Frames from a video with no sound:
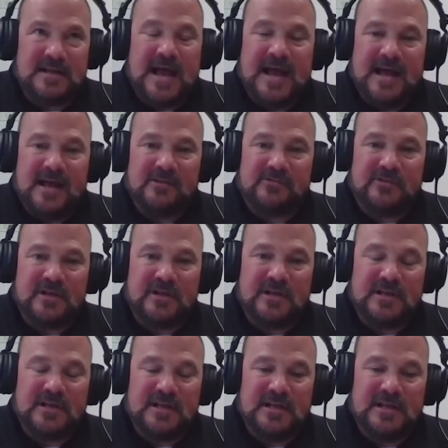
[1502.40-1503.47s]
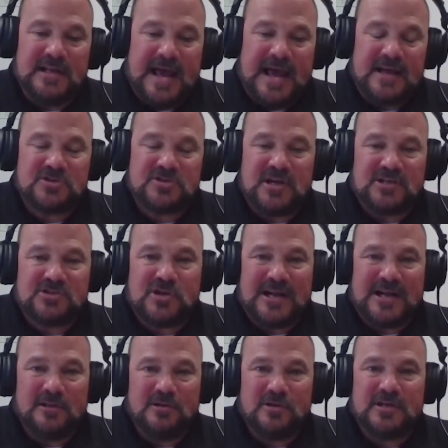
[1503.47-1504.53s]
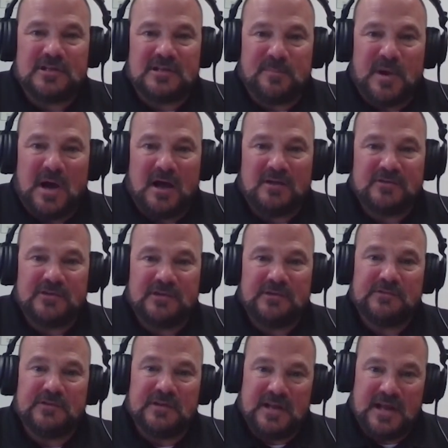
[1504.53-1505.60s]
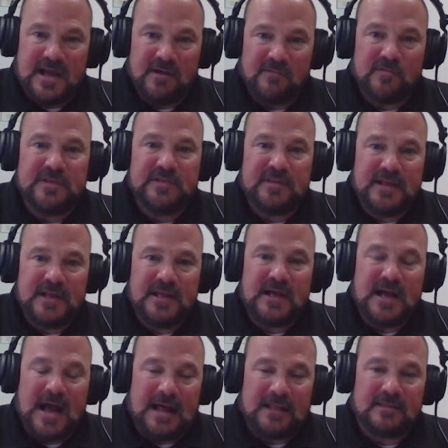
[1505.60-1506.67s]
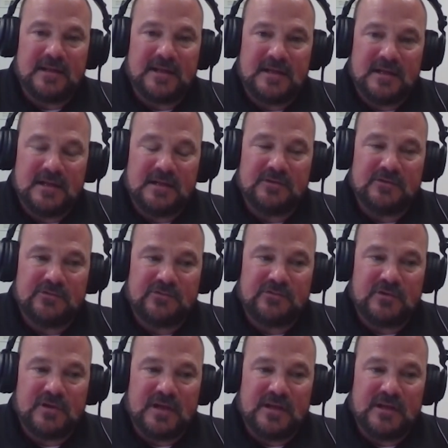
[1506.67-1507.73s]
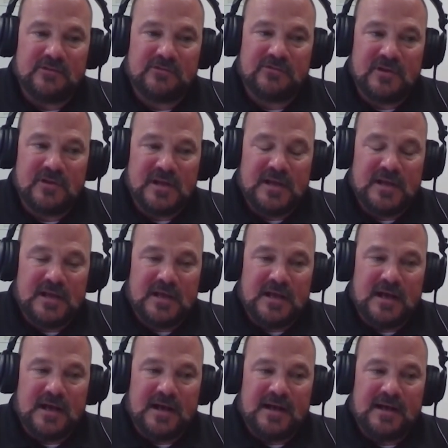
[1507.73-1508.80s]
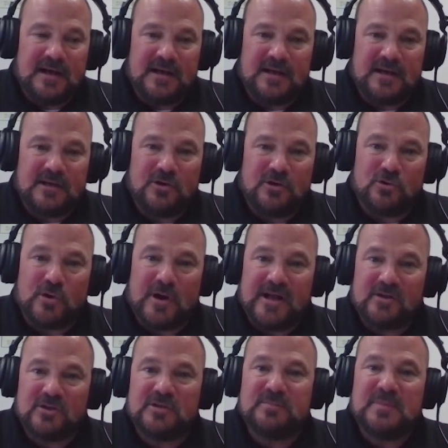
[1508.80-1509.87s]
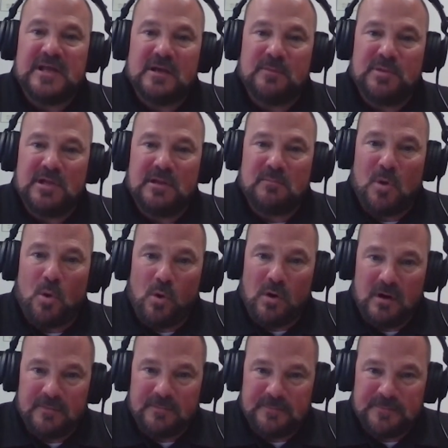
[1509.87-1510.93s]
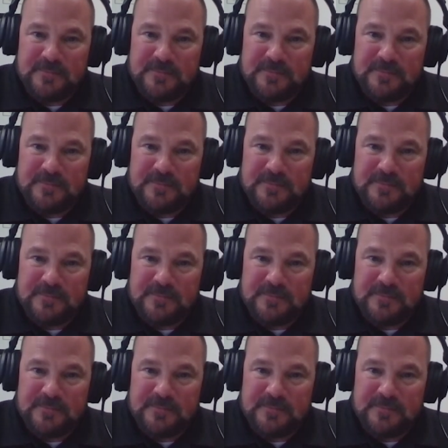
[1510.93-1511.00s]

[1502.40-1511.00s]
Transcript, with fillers: has. It it actually. I try to look at the positives in everything. I think it has has uh, grounded me a bit more.